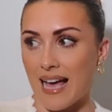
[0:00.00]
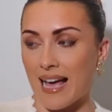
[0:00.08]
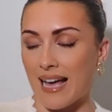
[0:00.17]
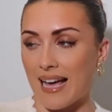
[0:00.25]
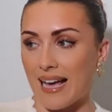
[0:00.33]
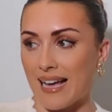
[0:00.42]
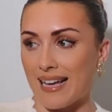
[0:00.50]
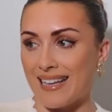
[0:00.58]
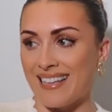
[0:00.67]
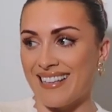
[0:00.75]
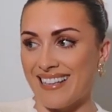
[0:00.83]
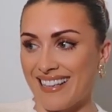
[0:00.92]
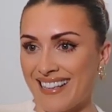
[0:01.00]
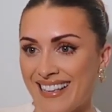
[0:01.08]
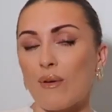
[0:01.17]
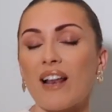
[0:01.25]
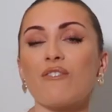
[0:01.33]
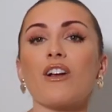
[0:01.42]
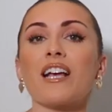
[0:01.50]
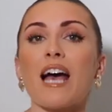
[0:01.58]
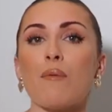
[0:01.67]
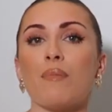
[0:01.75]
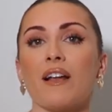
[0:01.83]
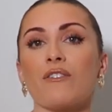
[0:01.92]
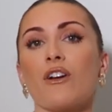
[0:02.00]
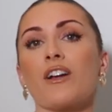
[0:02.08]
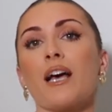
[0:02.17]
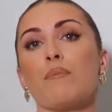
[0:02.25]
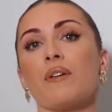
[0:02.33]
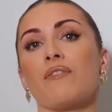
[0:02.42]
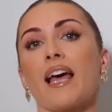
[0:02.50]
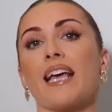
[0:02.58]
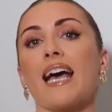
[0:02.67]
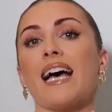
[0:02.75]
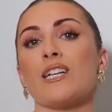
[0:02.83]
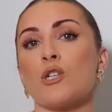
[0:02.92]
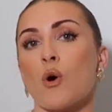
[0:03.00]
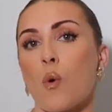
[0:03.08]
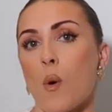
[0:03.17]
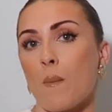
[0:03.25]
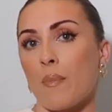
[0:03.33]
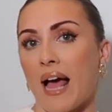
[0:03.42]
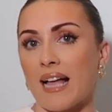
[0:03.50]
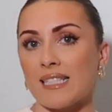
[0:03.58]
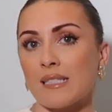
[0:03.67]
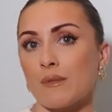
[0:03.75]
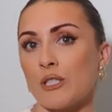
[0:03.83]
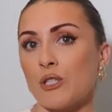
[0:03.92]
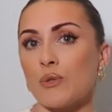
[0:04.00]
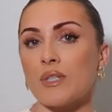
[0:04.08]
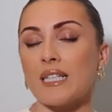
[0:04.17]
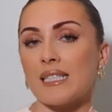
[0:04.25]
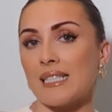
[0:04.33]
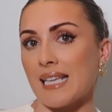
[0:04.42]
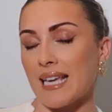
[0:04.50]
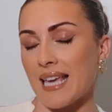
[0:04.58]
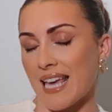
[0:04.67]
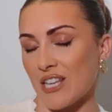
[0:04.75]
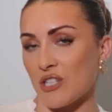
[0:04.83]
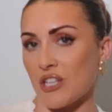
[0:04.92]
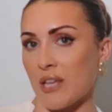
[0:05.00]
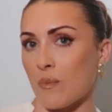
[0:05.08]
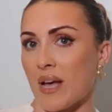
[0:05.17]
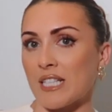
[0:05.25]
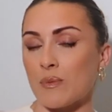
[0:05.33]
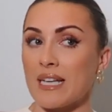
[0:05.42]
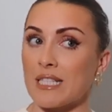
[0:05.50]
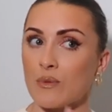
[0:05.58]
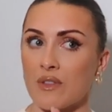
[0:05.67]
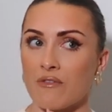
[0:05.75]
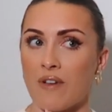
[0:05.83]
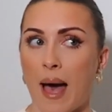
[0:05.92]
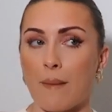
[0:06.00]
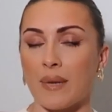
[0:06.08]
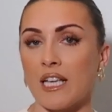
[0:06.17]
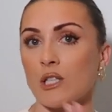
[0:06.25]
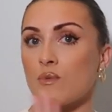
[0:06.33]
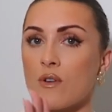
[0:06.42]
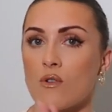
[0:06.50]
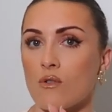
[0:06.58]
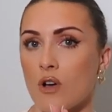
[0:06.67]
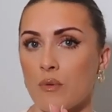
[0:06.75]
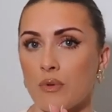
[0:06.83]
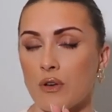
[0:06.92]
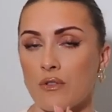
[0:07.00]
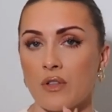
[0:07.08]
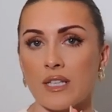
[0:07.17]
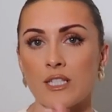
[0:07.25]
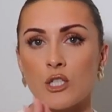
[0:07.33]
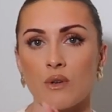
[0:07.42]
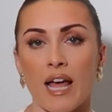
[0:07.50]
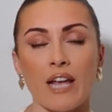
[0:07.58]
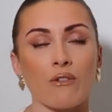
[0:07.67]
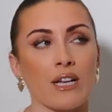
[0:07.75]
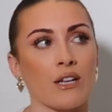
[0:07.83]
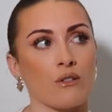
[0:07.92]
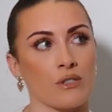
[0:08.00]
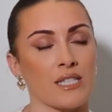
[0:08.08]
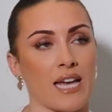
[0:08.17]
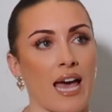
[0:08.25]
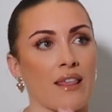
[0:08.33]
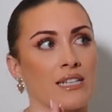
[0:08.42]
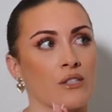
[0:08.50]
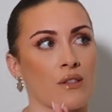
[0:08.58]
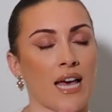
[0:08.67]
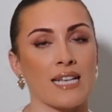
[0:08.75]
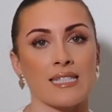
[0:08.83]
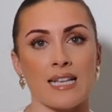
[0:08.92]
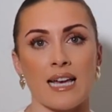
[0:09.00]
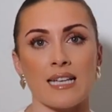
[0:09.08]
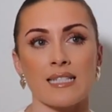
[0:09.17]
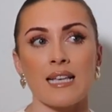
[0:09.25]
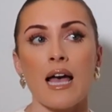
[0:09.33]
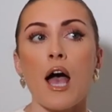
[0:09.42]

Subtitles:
Well, I've got a couple of like at-home plans. I'm going to do a little staycation in West Wales with the family because we all got birthdays in July, really close together, so that's nice.